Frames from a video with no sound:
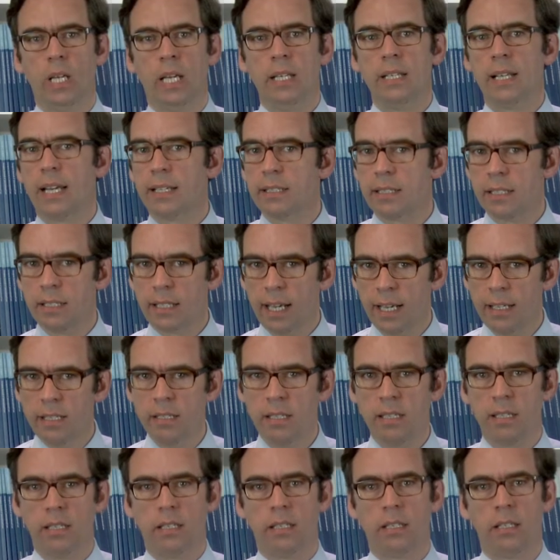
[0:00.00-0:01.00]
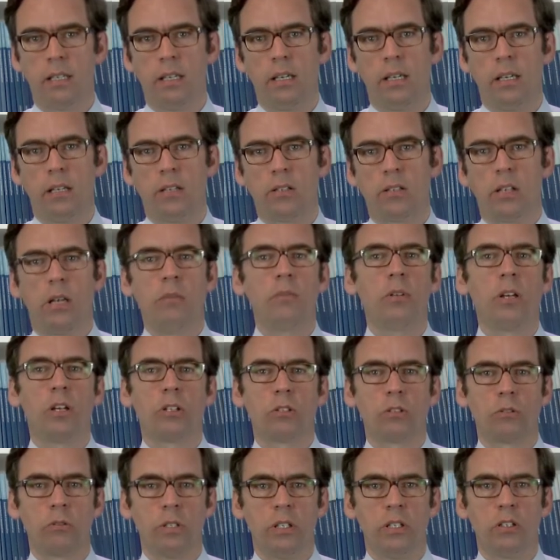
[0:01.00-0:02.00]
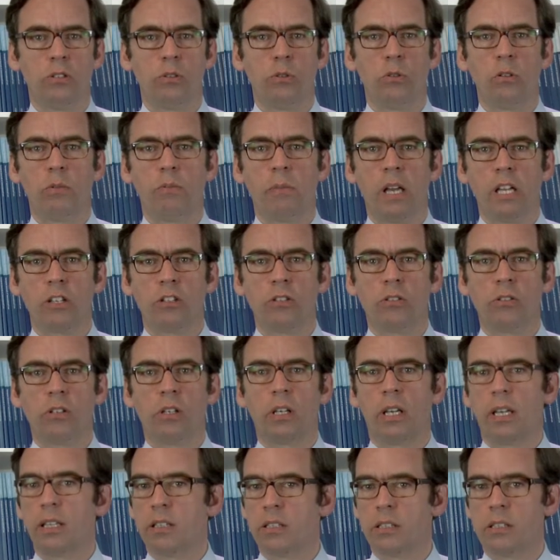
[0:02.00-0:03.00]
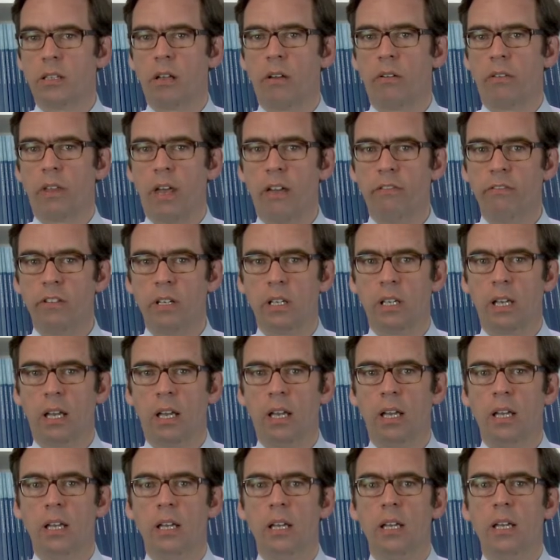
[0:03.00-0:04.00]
In 1990, some countries took measures against South Africa